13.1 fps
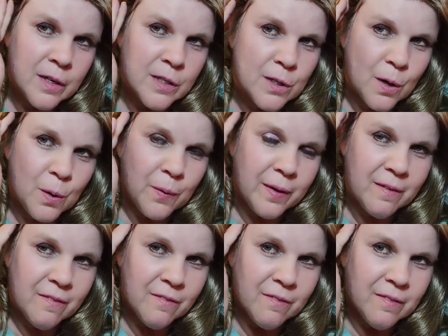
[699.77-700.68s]
So
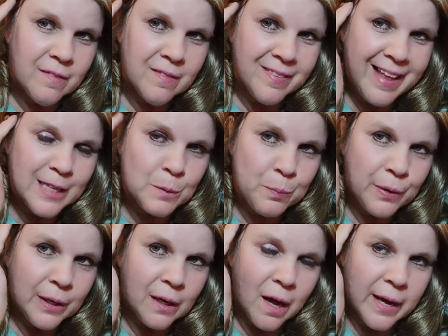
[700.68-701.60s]
that's pretty
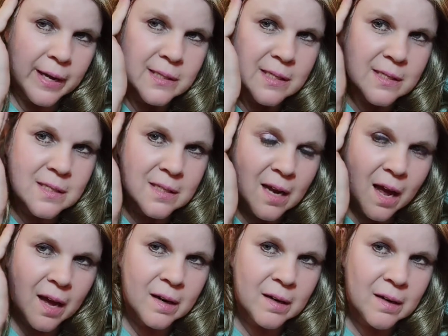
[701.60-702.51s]
nice. It's
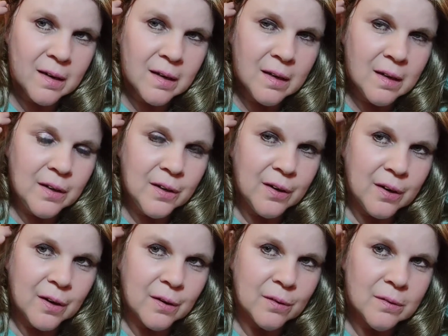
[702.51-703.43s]
not, you
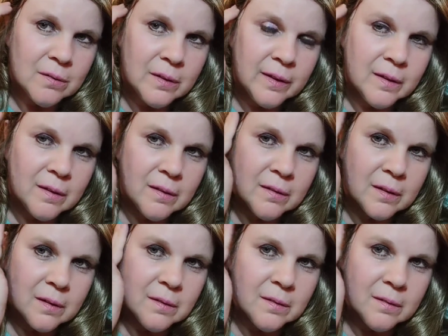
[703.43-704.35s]
know,
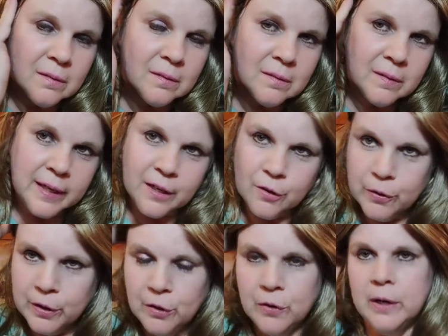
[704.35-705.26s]

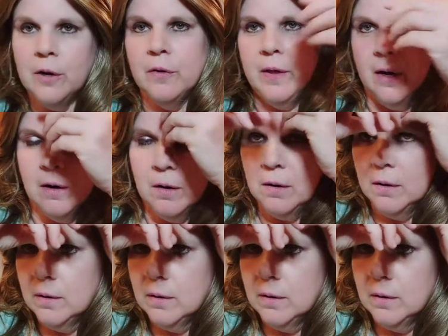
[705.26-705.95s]
hindering your ear there.